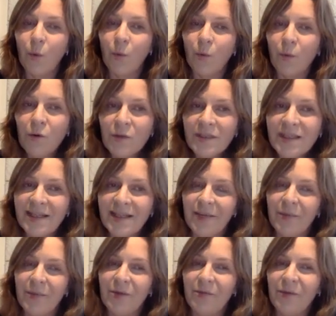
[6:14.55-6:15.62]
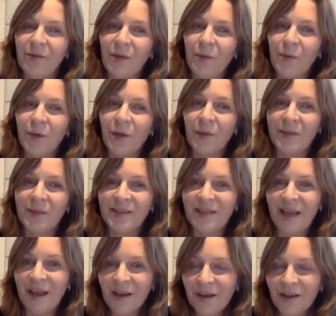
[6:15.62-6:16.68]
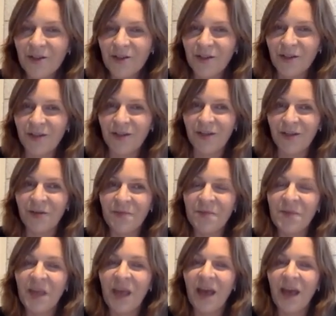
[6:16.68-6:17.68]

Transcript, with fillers: mostly when we work with younger children,